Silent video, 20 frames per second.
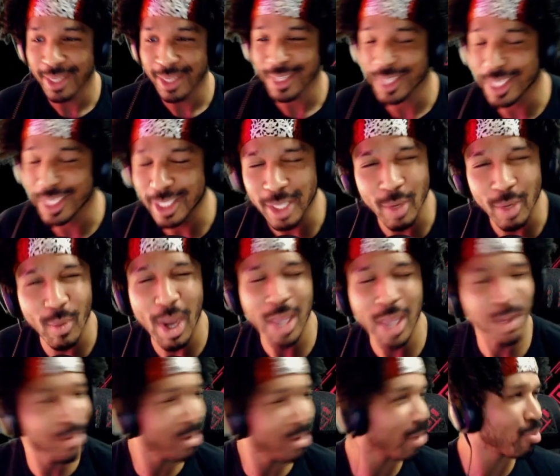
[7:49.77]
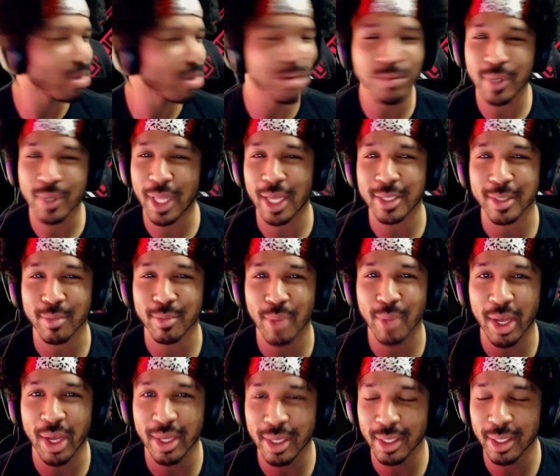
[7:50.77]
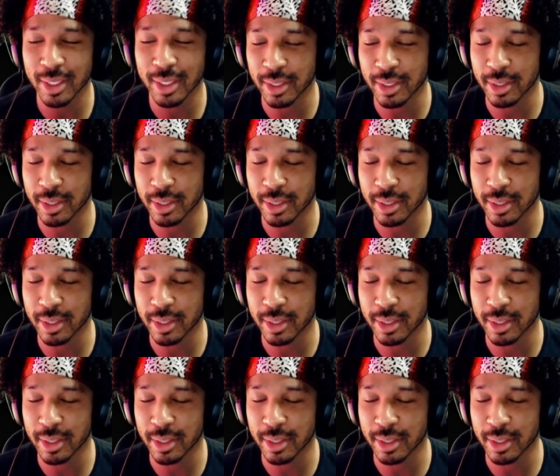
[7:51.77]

Nigga said, why you in the broom closet, bruh?